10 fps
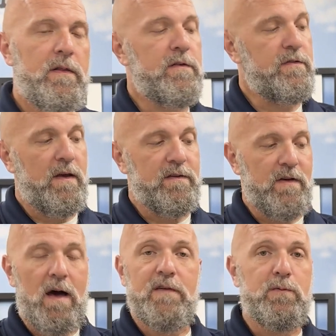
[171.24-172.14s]
this, say it's
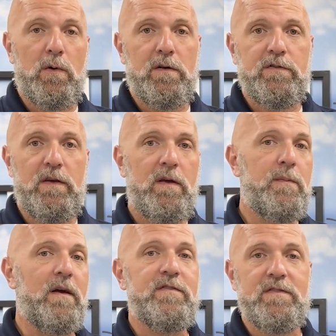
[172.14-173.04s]
out of warranty,
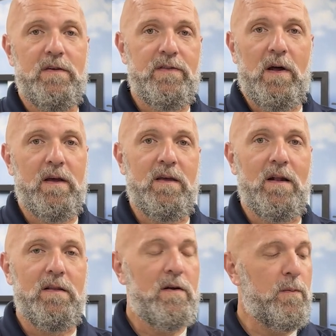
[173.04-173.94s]
but I still thought I can get
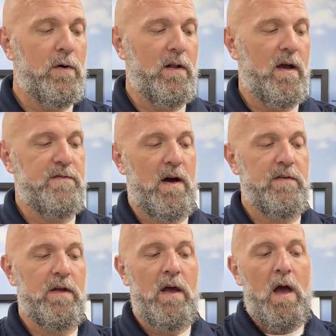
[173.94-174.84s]
a little more life out
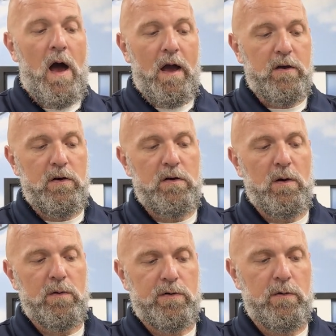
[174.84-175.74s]
of it, I could
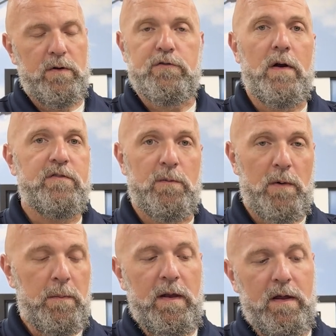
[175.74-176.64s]
go through and try some
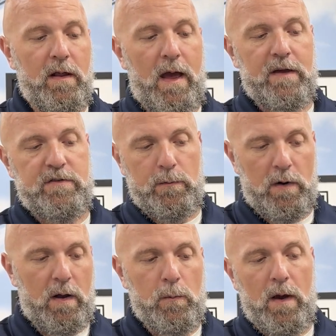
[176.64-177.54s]
remedial action
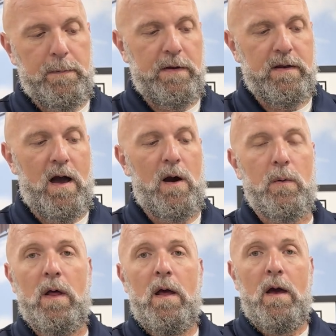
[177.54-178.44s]
where I wipe it
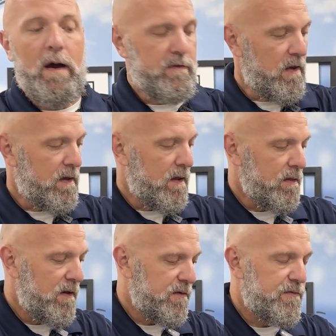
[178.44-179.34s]
down. I take a
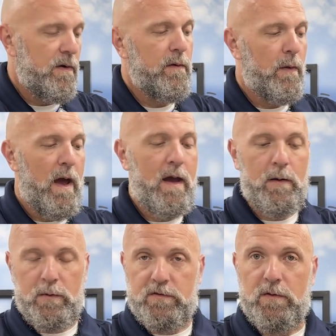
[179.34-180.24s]
lint-free rag
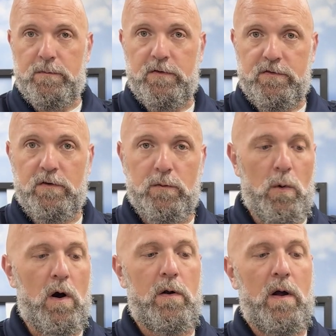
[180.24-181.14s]
with some distilled
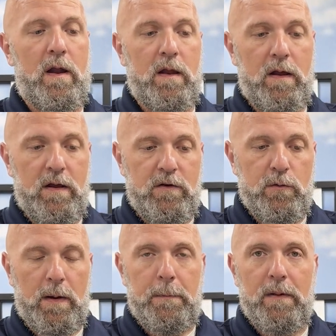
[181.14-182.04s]
water on it and
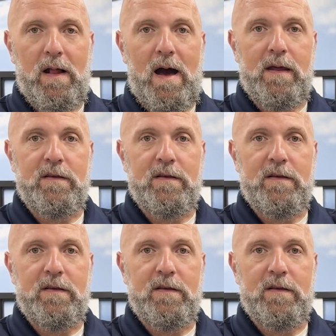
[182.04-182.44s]
do a blotting